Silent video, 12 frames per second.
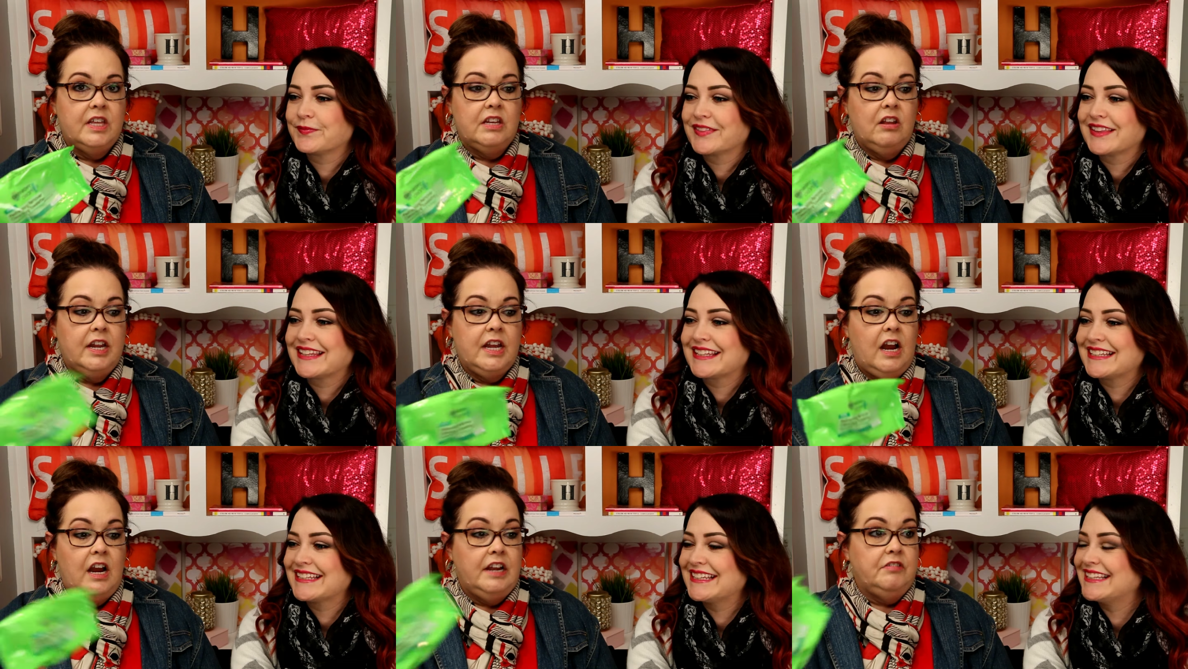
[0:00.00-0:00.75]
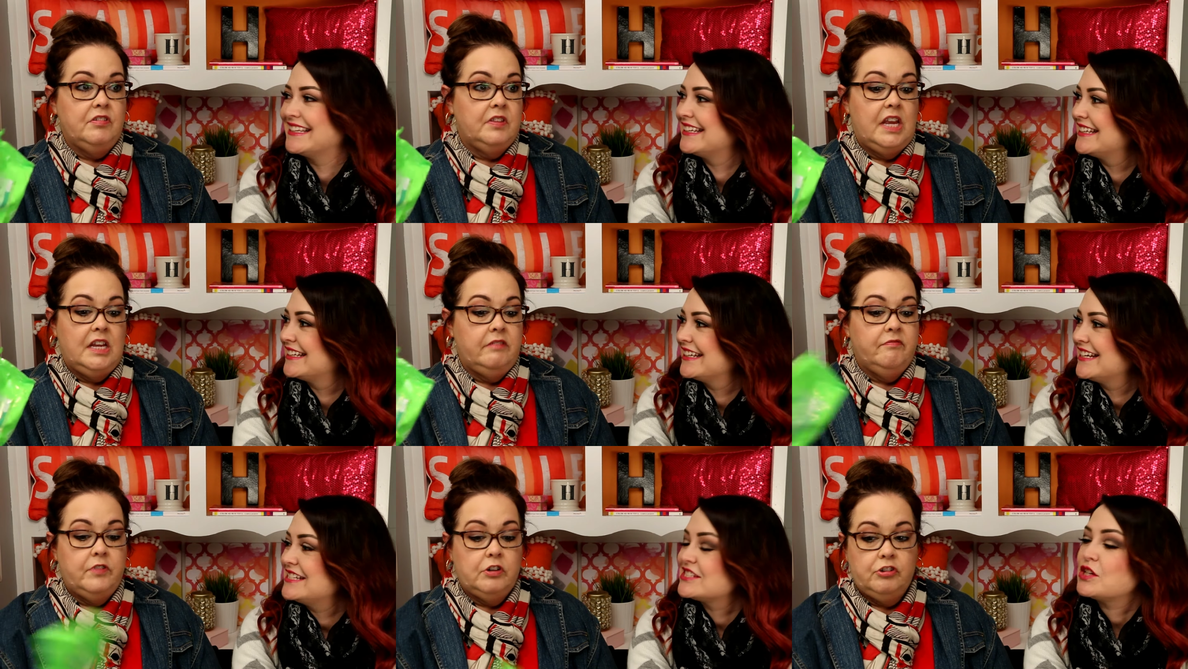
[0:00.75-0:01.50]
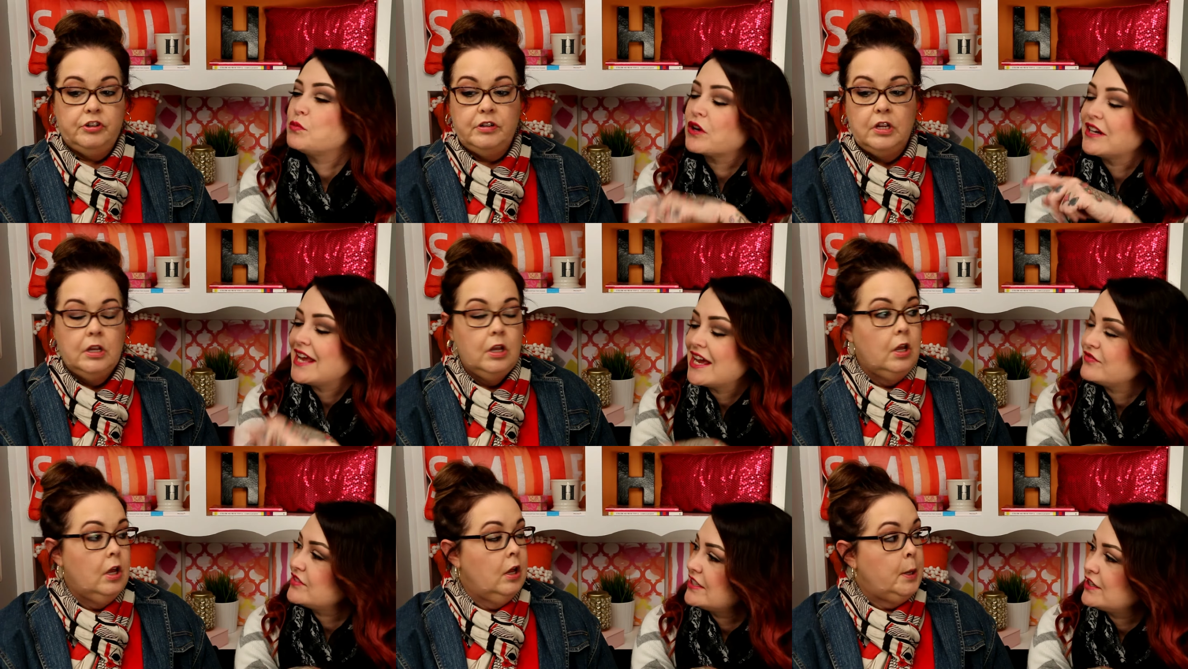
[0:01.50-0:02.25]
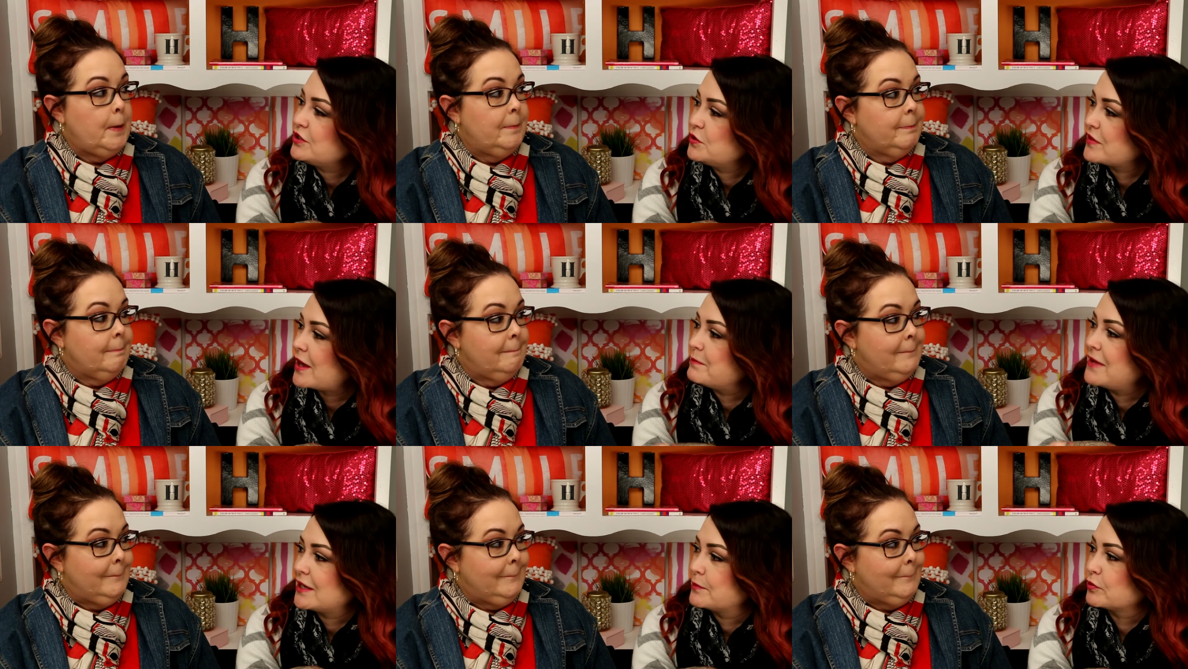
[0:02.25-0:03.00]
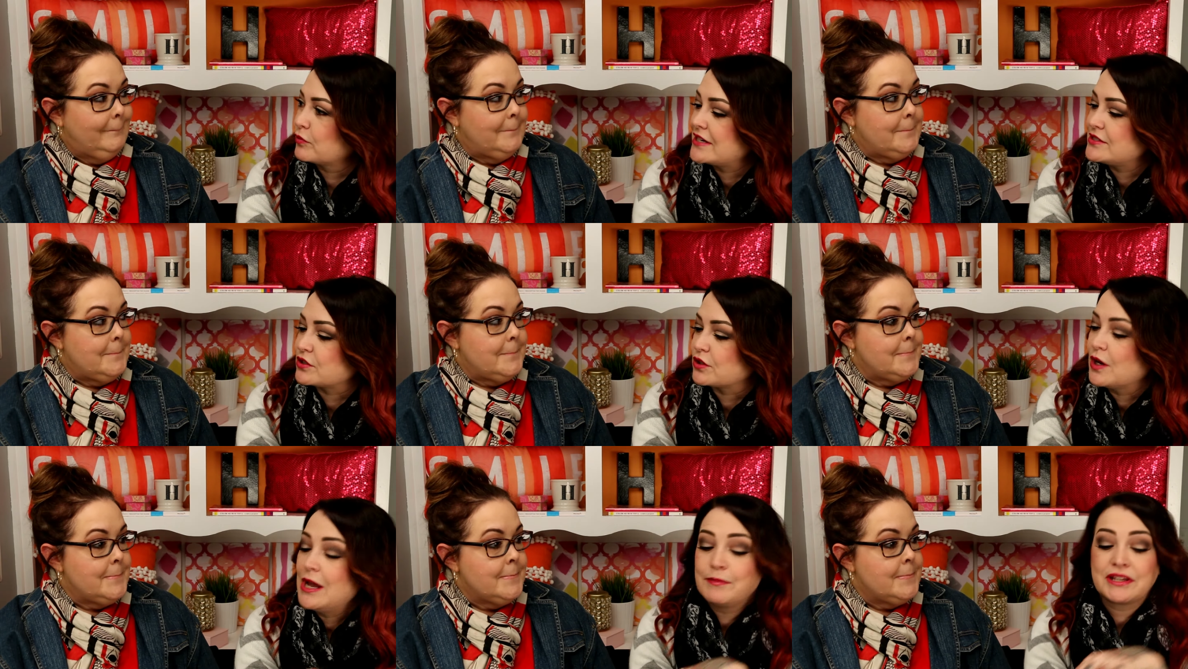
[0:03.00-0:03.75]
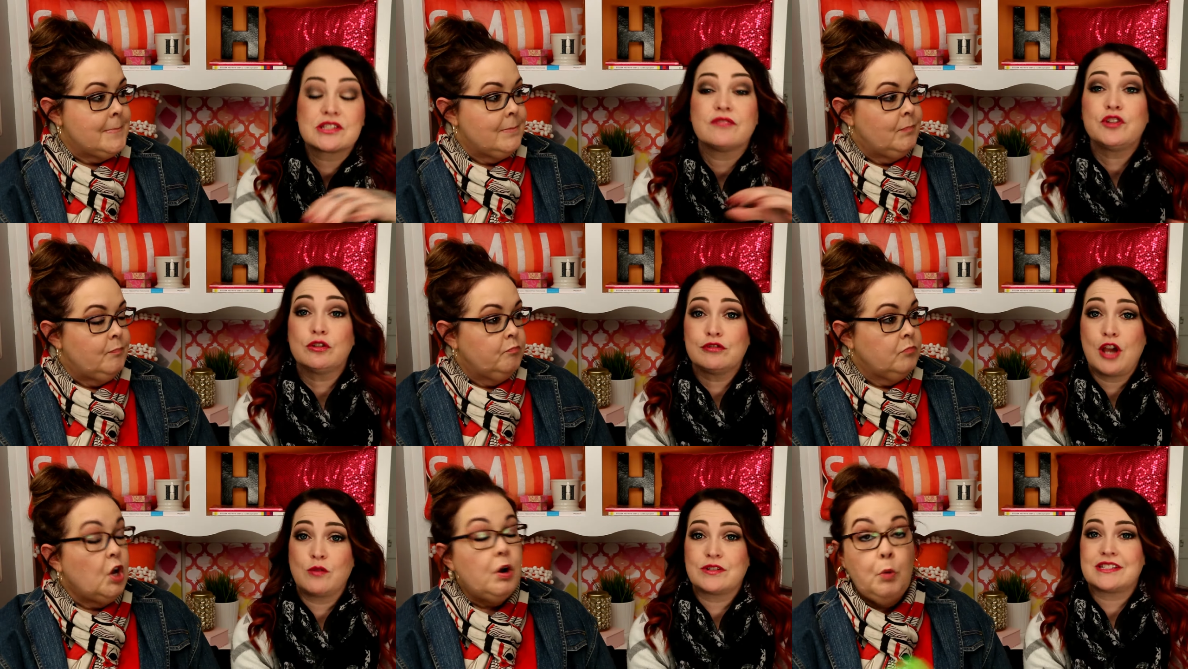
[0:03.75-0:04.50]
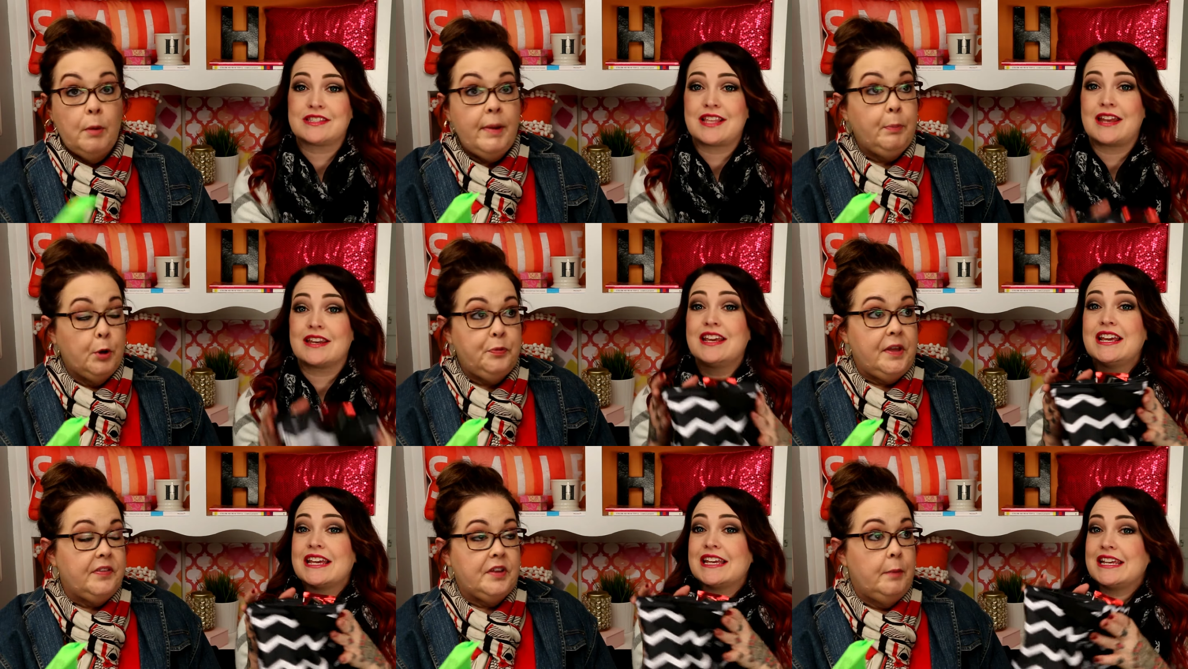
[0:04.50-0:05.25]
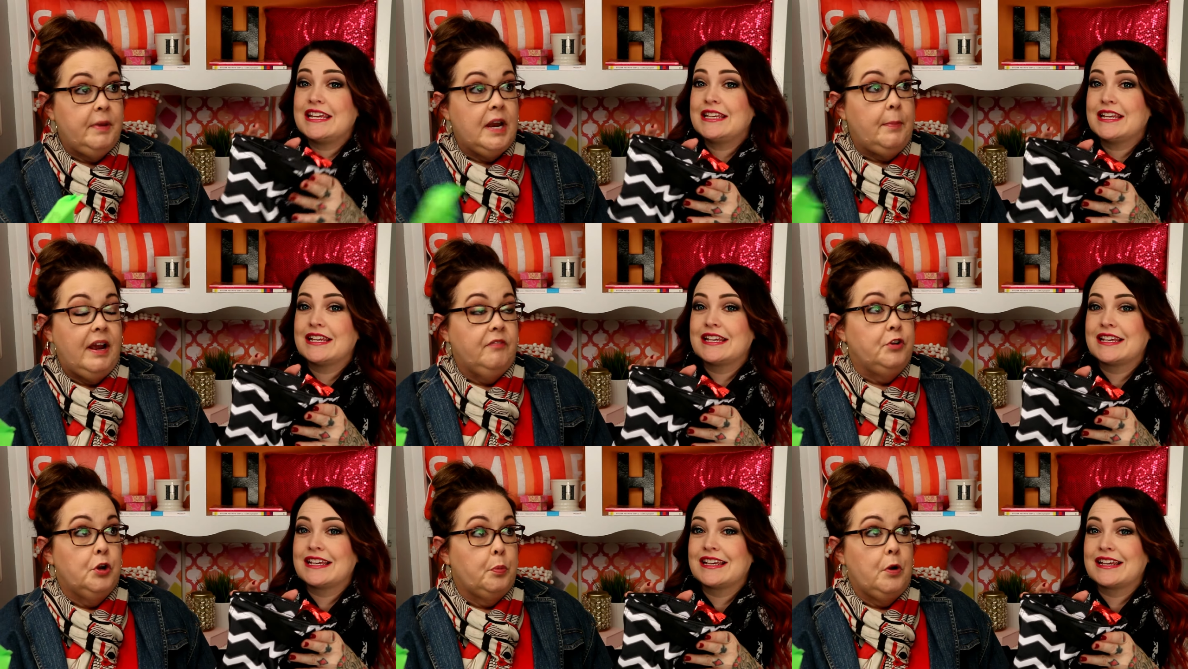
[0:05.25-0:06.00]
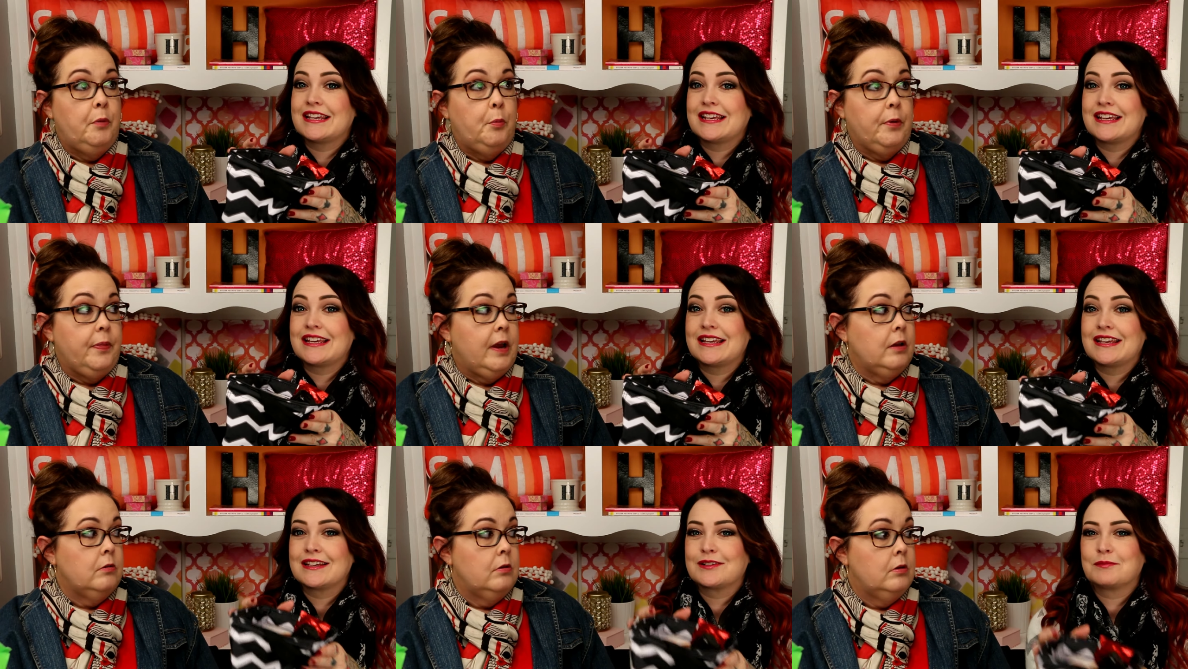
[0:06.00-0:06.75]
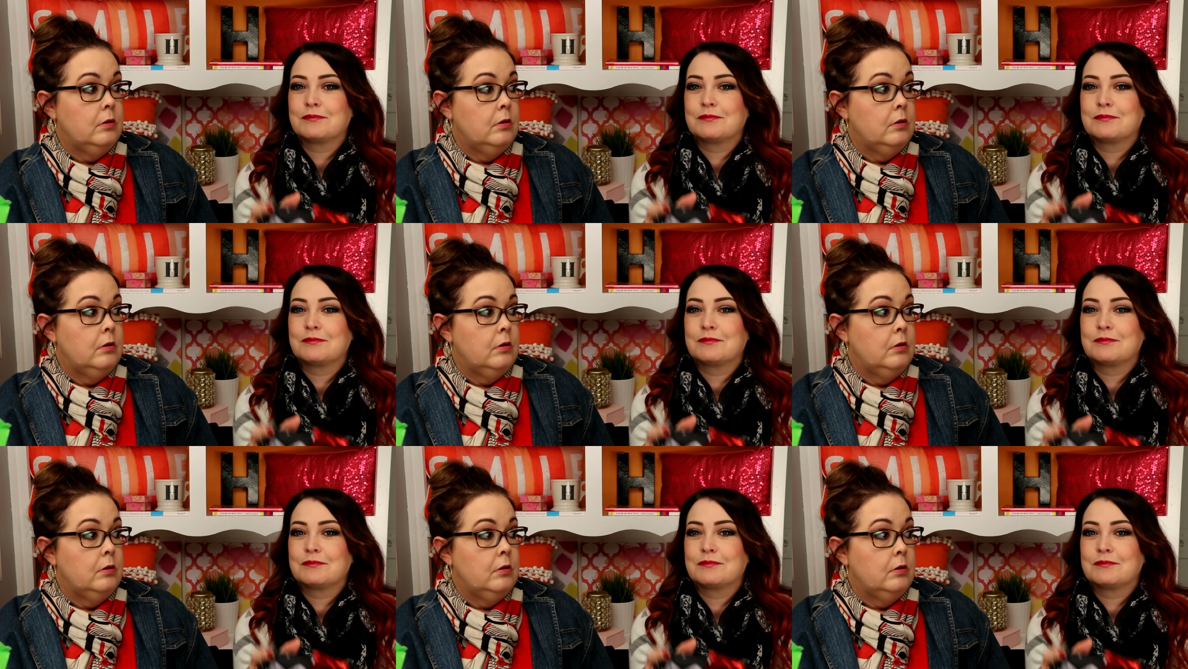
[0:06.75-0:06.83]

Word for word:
Speaker 1: then like I just can't even function. See, we're gonna
Speaker 2: have to get you that makeup eraser
Speaker 1: because if you'll notice, well, well my birthday's coming up. I have no problem with that.